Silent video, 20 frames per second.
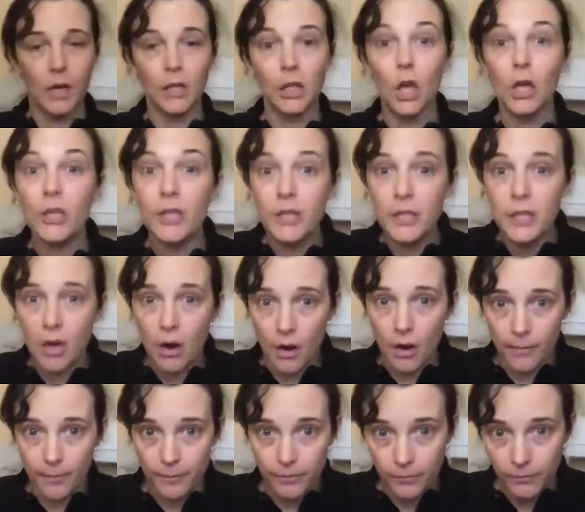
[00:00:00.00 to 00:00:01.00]
A lot of the
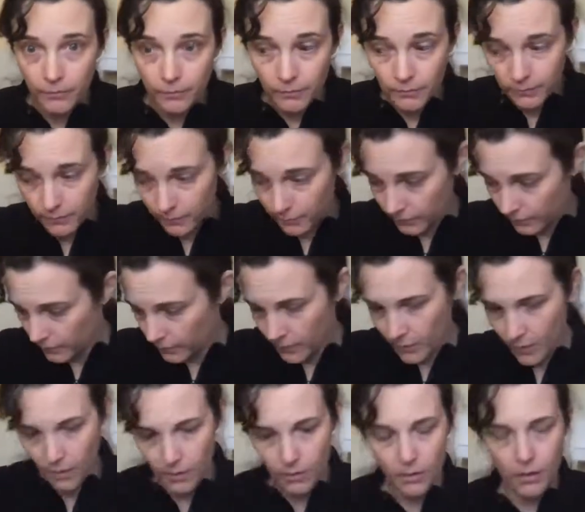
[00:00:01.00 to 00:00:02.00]
time.
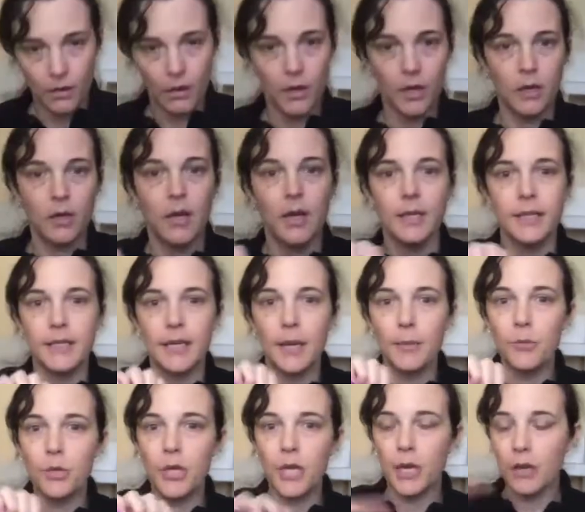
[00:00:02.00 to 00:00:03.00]
Alrighty.
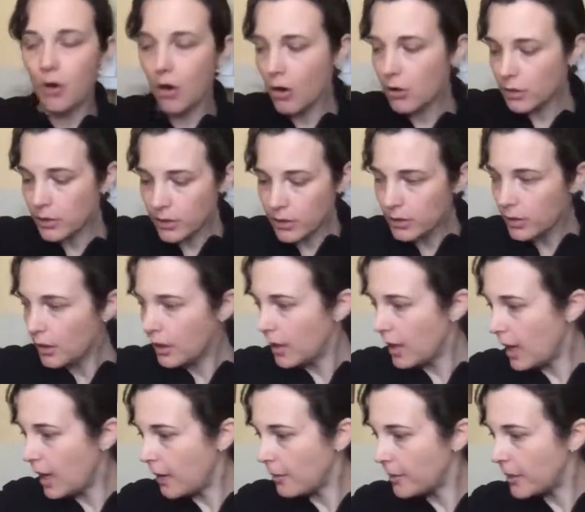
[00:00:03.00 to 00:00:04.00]
Some you cannot.
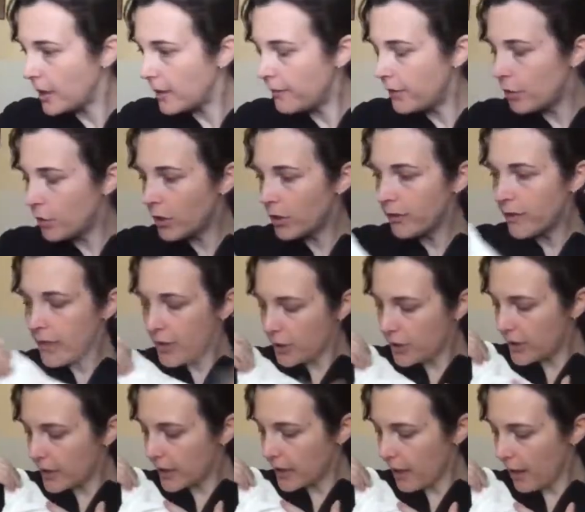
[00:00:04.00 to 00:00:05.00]
If you want to
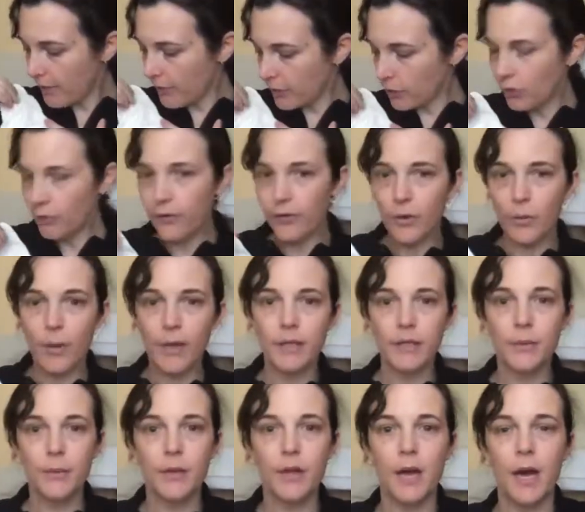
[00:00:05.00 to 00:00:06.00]
reuse the cover, look for the
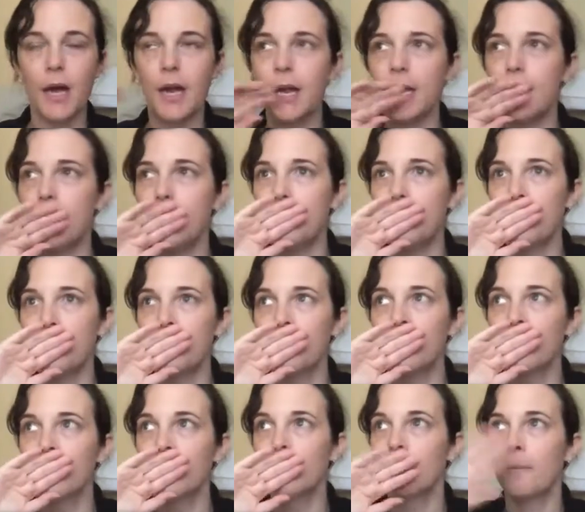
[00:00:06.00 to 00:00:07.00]
ones with a
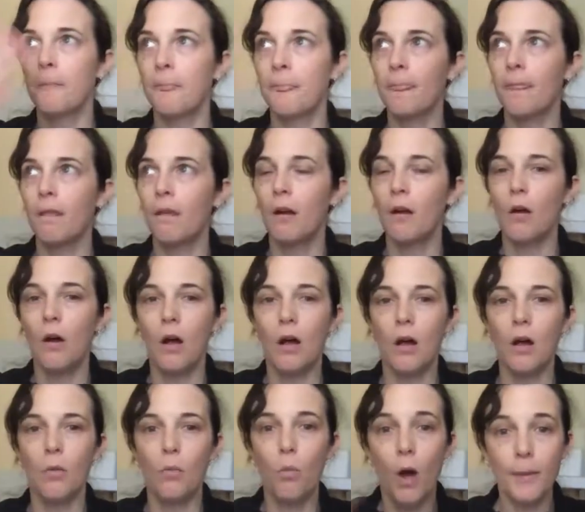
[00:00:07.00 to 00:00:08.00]

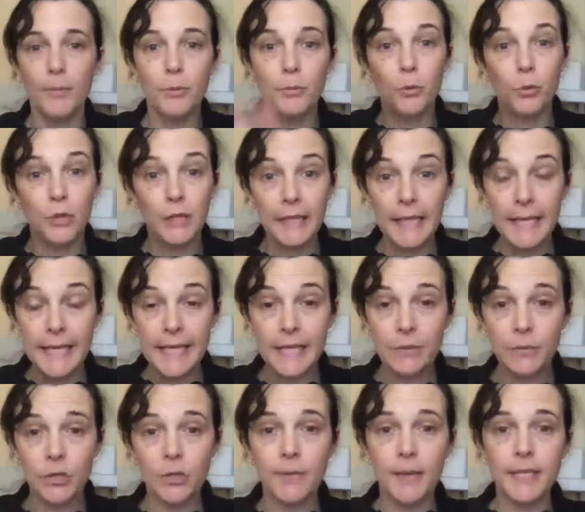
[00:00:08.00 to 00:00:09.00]
wipeable
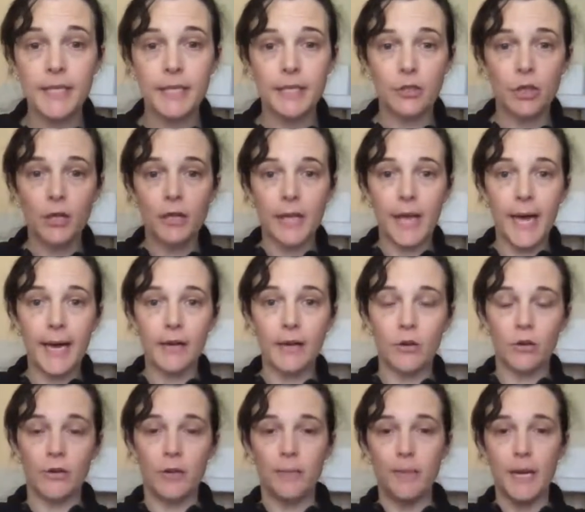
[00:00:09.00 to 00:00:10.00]
clean, which means there's no layer
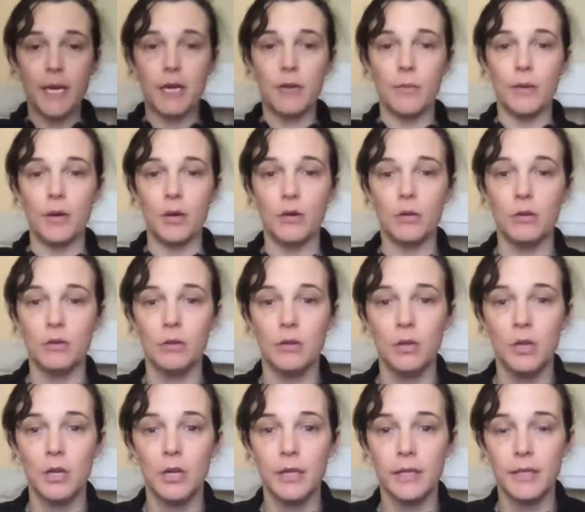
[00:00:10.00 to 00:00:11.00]
on the PUL.
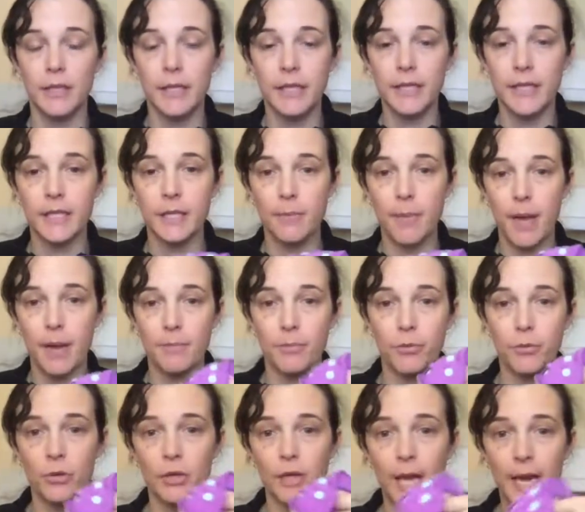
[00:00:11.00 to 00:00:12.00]
So this has a
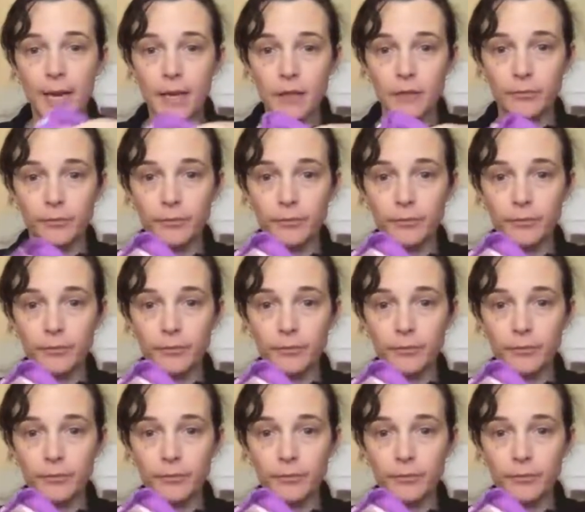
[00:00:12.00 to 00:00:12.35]
bamboo layer